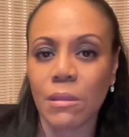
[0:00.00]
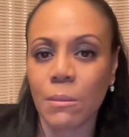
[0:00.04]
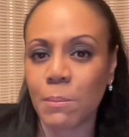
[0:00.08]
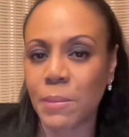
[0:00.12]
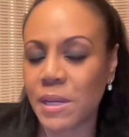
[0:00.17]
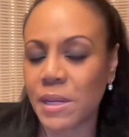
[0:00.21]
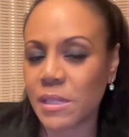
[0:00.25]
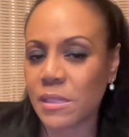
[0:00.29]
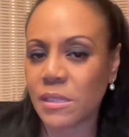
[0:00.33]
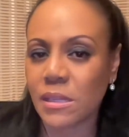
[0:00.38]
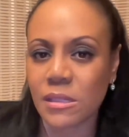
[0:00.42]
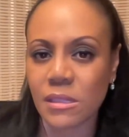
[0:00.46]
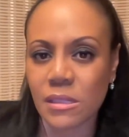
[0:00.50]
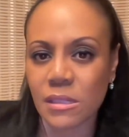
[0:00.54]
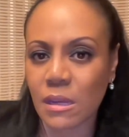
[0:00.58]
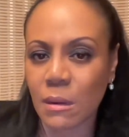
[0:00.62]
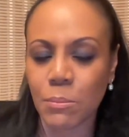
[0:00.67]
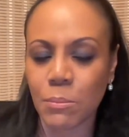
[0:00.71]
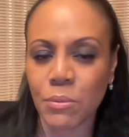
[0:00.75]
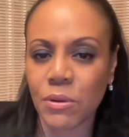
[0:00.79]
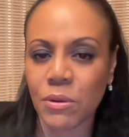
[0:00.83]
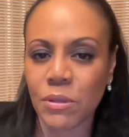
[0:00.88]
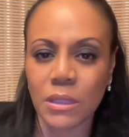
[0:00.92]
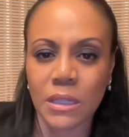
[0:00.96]
pieces
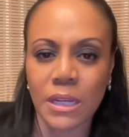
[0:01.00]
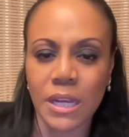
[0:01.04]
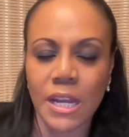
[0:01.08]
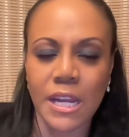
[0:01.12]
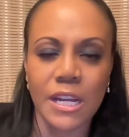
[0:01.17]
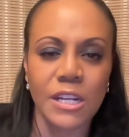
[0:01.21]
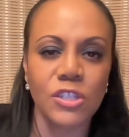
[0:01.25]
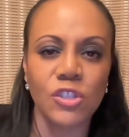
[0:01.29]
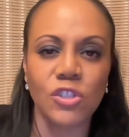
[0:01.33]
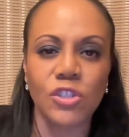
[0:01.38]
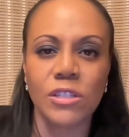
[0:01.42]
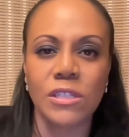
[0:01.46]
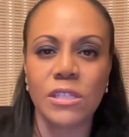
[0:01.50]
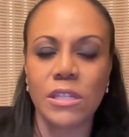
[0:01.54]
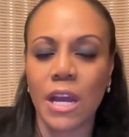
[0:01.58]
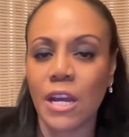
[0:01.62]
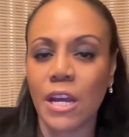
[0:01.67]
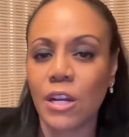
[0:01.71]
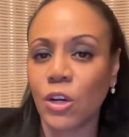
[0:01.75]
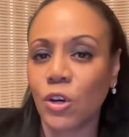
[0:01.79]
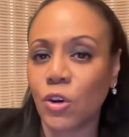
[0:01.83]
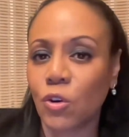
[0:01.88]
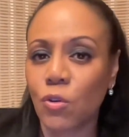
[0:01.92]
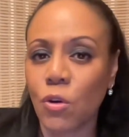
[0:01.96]
separately and just
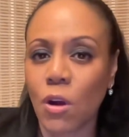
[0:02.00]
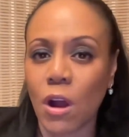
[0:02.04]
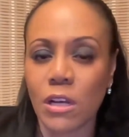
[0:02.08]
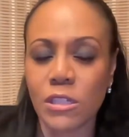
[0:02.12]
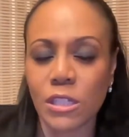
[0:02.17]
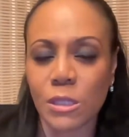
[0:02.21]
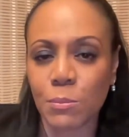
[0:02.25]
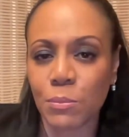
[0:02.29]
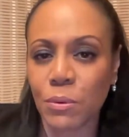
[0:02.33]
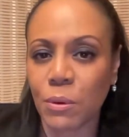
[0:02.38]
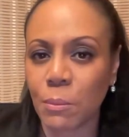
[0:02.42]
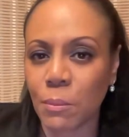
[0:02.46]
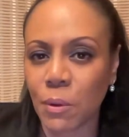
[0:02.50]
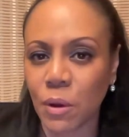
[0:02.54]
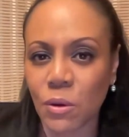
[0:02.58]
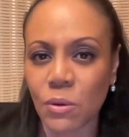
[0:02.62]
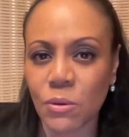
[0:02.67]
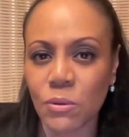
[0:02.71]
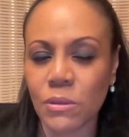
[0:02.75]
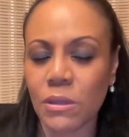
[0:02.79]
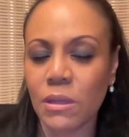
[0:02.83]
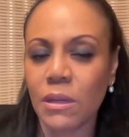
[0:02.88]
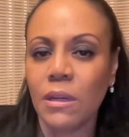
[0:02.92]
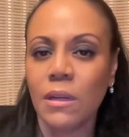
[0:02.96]
kind of cross
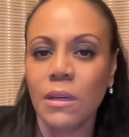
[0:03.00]
promote.